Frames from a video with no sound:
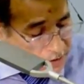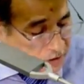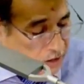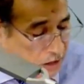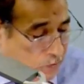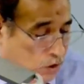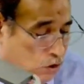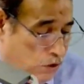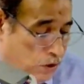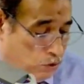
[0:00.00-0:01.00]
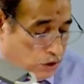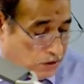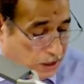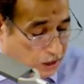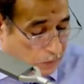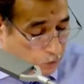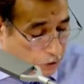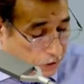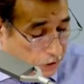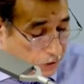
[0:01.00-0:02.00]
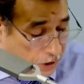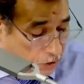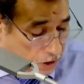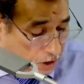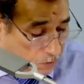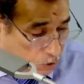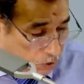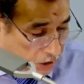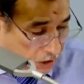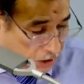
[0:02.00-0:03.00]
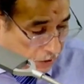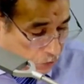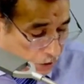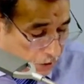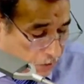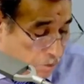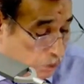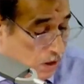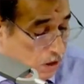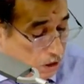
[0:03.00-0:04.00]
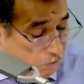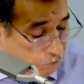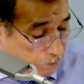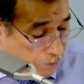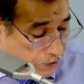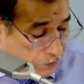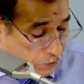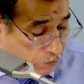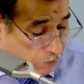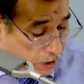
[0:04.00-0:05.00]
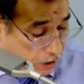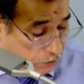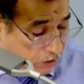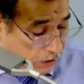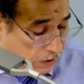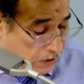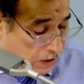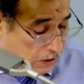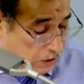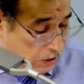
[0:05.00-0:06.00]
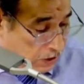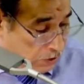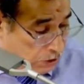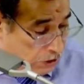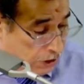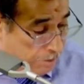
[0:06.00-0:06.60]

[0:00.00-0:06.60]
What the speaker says: Coming over to the second point. Now come to the second point. We presume now there is another entity.